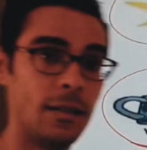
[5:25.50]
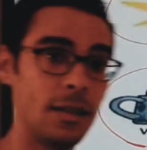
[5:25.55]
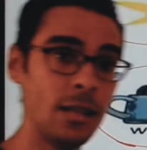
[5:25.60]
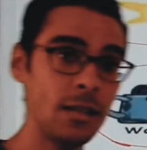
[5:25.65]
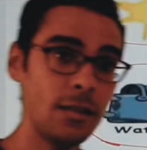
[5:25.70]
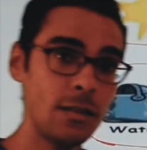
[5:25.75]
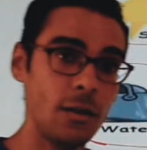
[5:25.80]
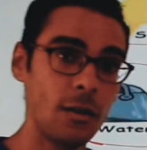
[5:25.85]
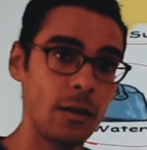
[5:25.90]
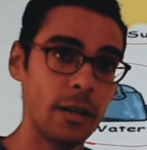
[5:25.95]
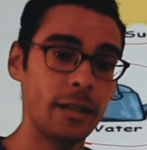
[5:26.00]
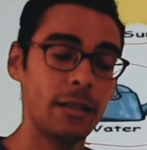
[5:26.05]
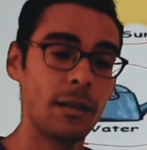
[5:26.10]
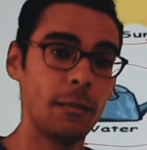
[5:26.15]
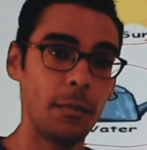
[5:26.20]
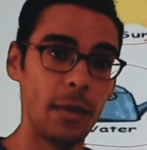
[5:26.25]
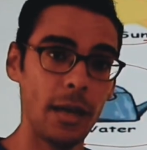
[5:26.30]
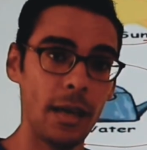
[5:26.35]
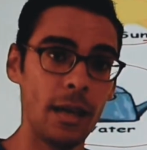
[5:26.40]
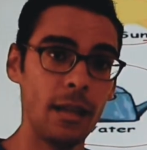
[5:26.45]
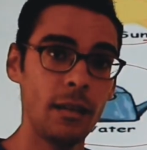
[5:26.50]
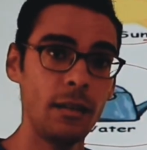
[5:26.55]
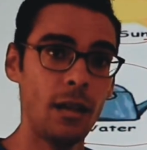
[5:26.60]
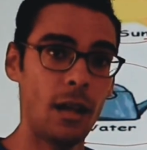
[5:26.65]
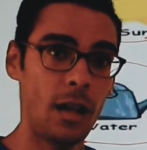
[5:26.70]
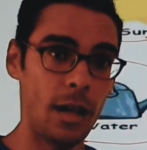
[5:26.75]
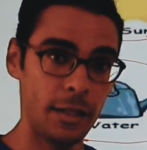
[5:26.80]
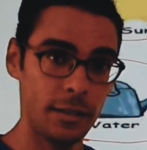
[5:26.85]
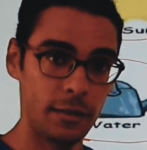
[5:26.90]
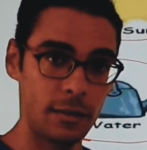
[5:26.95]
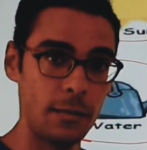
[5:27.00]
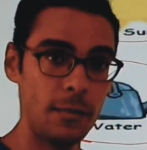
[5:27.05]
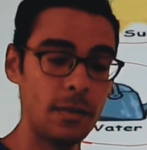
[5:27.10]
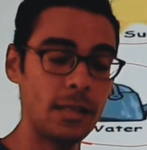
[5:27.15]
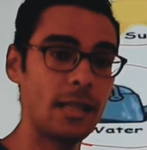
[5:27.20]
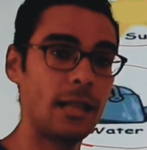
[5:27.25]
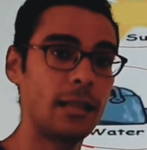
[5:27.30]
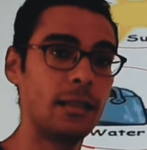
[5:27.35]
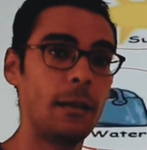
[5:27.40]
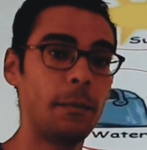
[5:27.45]
These are the main items
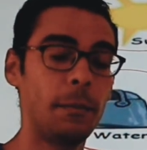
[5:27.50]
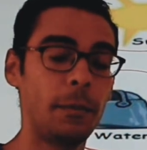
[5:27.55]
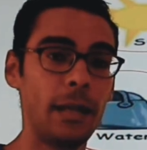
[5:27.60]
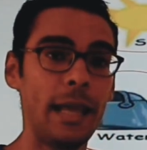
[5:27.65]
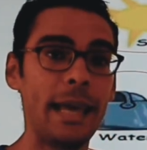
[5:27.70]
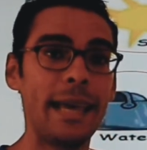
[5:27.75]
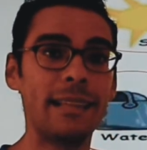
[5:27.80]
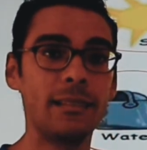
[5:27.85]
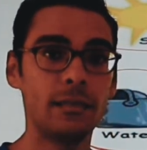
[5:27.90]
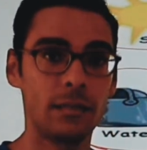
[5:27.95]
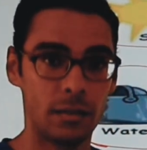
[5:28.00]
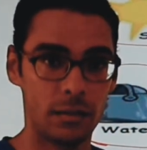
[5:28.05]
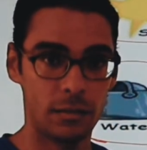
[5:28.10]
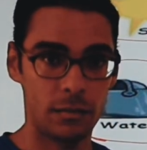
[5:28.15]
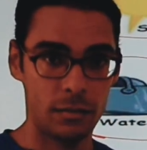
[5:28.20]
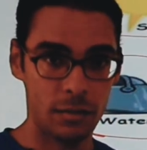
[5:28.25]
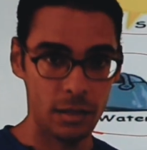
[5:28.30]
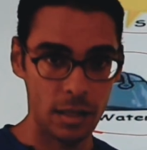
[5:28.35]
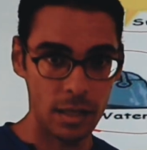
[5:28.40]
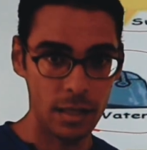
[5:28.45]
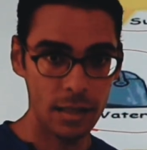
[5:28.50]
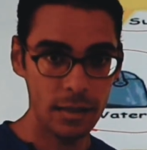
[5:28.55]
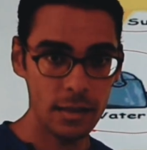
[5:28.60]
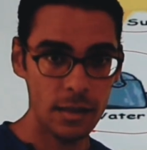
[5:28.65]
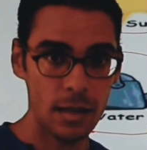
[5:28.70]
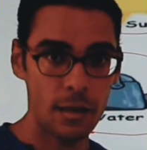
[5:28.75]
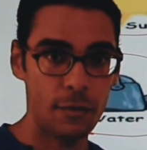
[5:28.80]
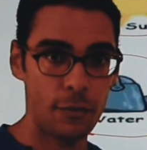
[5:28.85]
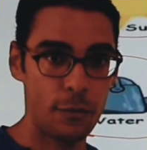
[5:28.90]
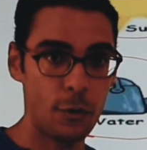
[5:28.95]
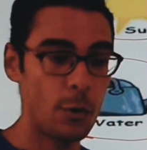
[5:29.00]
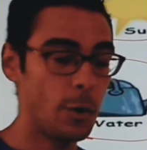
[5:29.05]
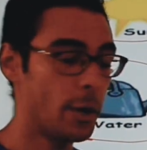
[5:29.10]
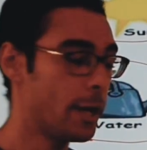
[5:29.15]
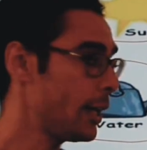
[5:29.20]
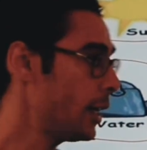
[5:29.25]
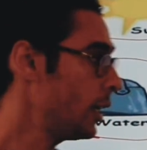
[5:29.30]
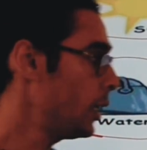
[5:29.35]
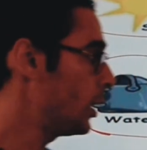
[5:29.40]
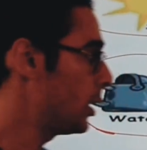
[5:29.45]
that the plant needs
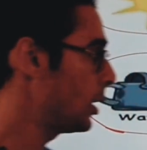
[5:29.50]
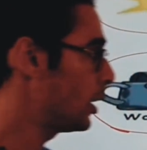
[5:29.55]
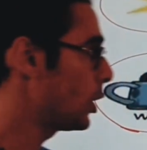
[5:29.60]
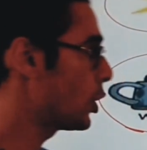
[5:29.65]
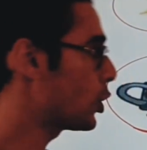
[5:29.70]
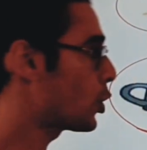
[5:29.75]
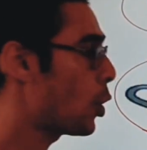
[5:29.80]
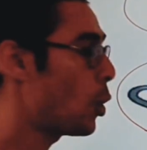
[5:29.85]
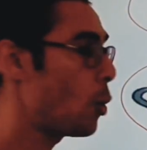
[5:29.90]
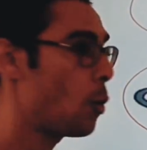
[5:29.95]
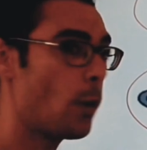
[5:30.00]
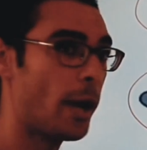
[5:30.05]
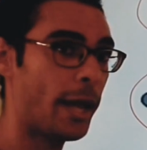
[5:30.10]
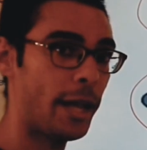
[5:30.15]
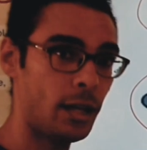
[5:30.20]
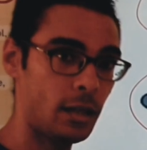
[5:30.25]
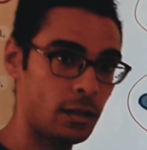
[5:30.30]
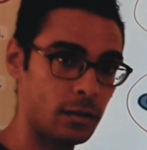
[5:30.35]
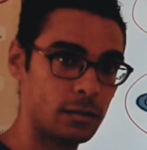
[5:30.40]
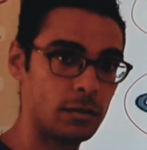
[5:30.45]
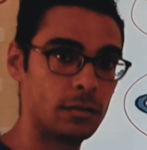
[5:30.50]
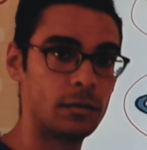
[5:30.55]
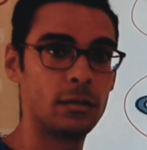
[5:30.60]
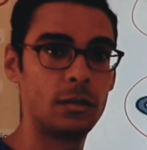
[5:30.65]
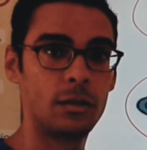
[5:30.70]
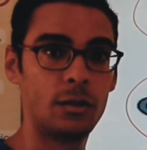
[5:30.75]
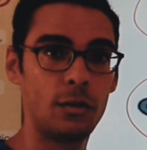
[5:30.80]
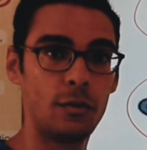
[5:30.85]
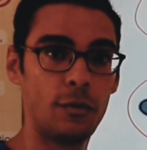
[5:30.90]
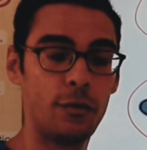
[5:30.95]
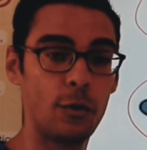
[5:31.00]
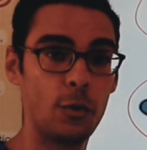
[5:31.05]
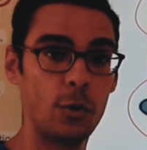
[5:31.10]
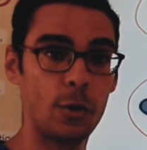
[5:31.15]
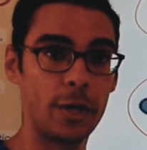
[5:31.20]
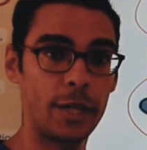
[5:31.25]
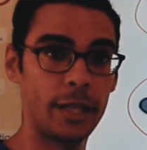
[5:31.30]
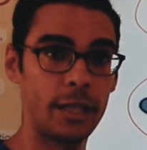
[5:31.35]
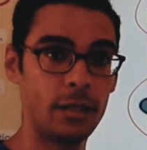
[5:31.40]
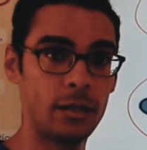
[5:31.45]
for growing,
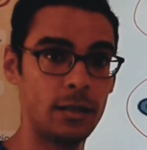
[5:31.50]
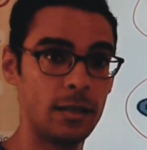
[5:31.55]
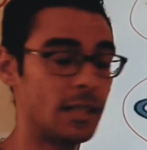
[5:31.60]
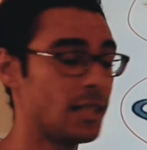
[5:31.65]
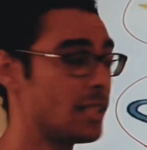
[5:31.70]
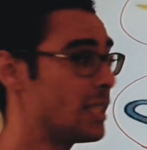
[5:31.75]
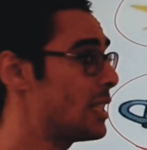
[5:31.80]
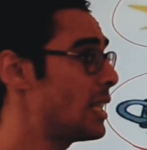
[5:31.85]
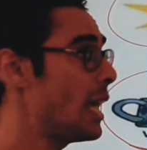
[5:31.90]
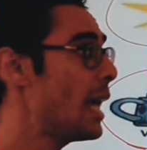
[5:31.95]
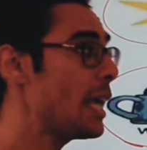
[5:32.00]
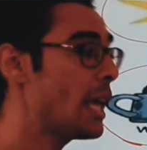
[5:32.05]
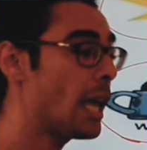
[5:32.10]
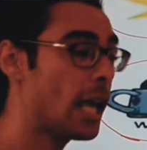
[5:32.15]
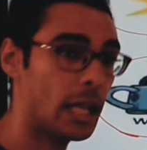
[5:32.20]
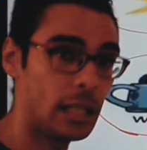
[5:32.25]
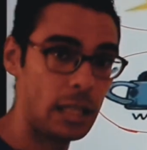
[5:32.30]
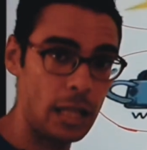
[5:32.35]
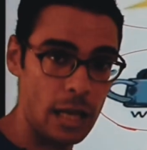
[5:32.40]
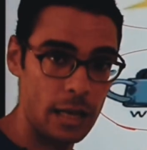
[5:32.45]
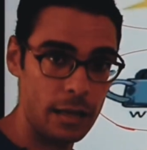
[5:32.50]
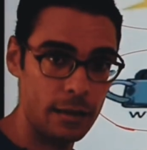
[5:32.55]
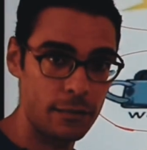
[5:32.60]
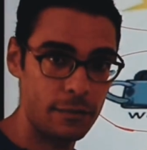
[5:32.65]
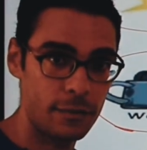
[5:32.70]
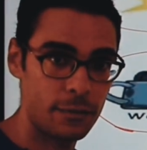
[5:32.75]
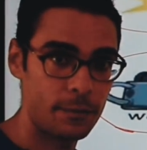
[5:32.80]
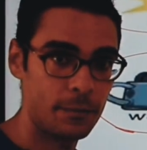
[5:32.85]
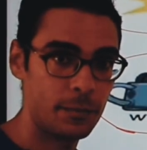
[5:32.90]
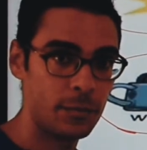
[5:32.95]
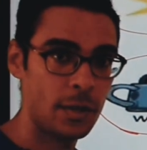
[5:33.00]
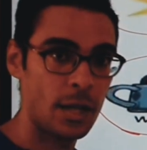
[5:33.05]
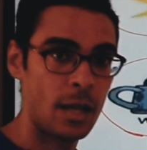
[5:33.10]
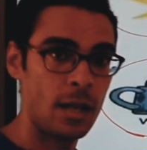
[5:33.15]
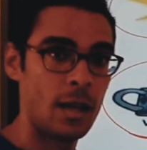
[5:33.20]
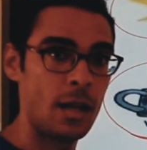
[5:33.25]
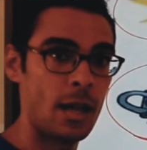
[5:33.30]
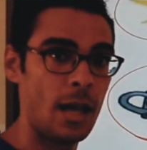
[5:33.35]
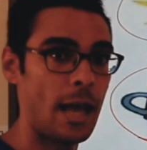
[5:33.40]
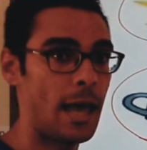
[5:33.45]
for staying alive.
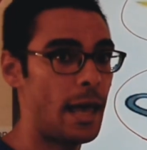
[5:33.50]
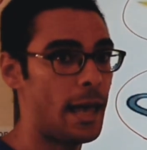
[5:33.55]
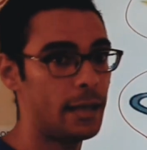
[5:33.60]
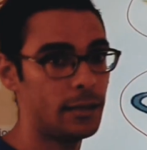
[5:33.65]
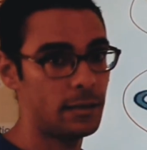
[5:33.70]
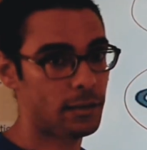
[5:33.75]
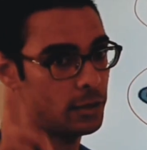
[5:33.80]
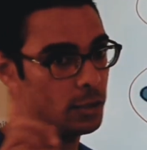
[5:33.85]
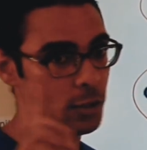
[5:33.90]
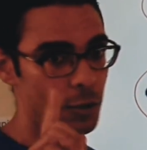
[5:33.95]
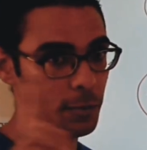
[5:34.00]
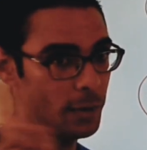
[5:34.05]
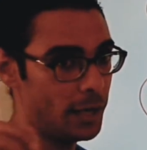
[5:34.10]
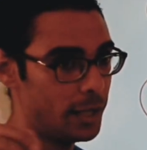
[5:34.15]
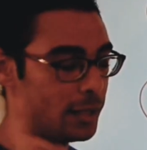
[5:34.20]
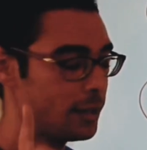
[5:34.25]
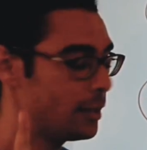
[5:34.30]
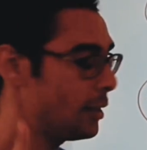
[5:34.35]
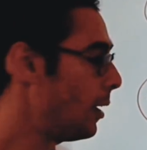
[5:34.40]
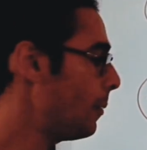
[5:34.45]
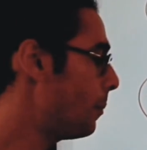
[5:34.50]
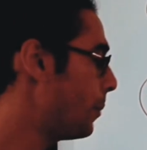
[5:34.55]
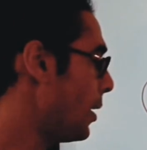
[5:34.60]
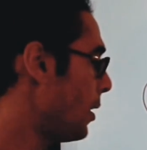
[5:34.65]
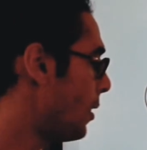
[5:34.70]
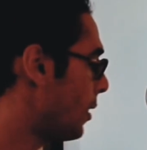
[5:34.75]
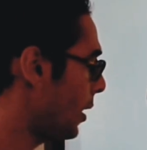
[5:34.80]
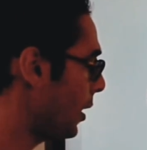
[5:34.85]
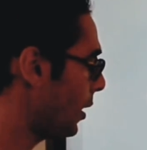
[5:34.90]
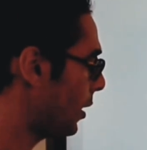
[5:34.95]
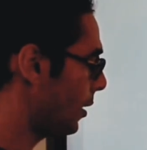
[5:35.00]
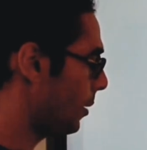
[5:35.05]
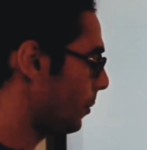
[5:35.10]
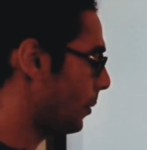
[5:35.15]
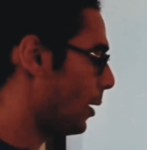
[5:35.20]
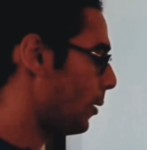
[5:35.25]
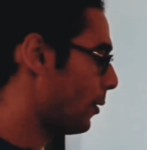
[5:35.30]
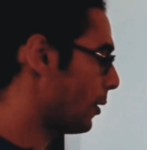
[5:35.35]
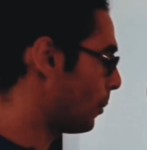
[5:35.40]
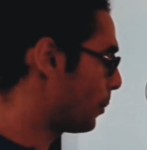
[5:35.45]
And you might not be thinking
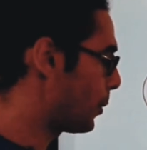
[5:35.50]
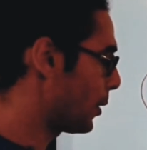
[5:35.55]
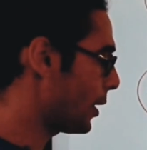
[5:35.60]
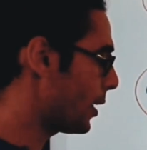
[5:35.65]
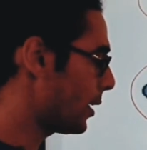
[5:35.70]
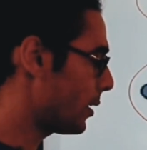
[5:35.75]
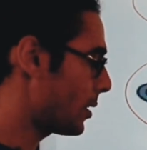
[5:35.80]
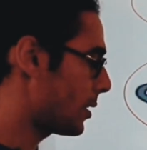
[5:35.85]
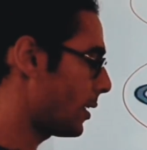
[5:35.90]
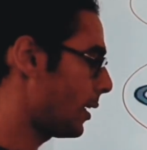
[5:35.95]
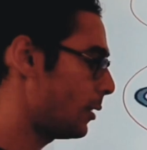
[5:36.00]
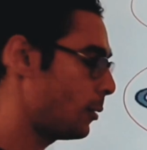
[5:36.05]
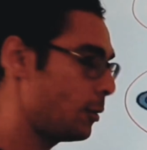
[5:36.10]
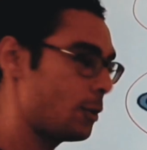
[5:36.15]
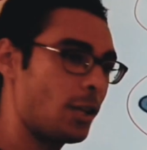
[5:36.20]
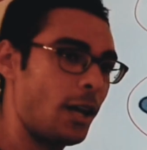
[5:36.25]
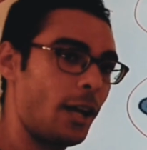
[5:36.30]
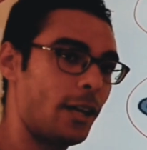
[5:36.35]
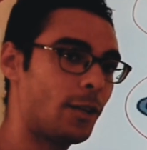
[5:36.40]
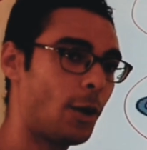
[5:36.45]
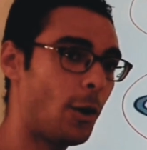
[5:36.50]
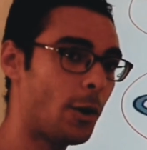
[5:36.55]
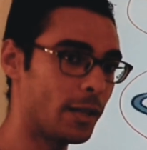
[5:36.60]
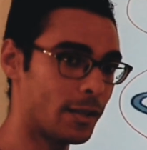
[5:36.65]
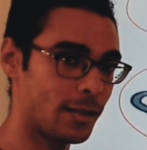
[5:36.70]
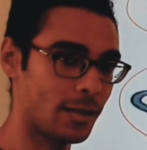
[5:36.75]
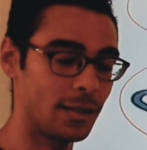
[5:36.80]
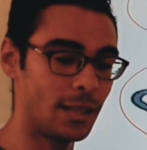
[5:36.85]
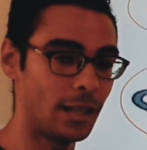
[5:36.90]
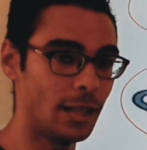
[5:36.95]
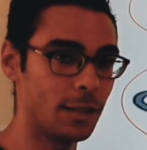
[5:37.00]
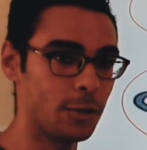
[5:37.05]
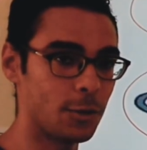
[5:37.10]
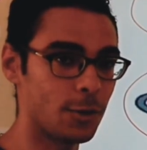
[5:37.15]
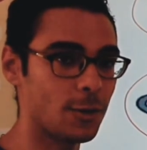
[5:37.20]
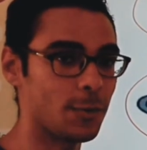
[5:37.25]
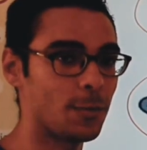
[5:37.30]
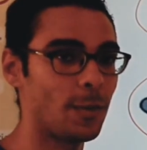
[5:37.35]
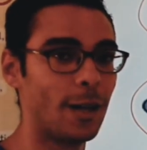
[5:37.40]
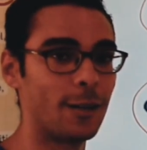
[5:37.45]
about the burger sandwich. I know it's
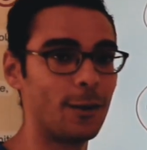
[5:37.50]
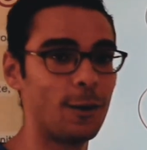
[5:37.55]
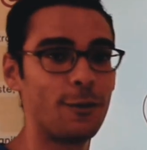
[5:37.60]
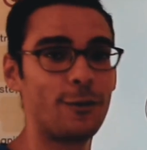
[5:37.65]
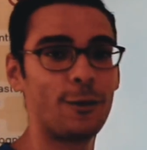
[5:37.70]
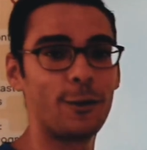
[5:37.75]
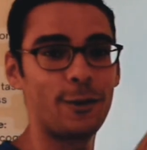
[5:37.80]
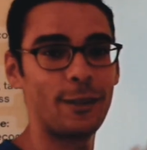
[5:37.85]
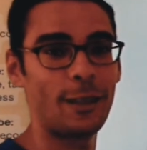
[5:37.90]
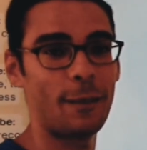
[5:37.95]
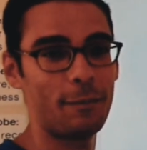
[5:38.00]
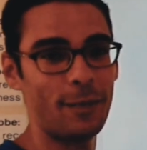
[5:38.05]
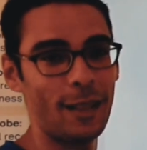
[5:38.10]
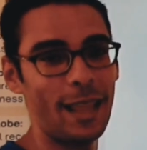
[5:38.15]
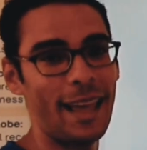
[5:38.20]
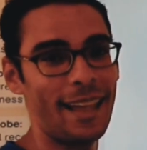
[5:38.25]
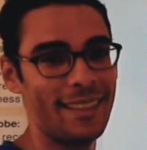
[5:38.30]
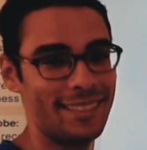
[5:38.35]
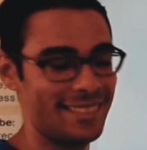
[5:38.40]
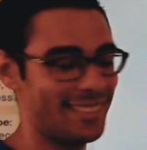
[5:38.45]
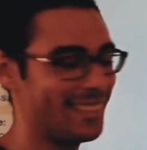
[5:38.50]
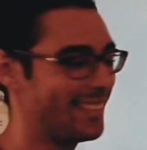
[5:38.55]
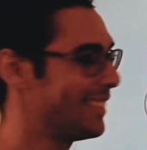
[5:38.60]
delicious, but not for the plant.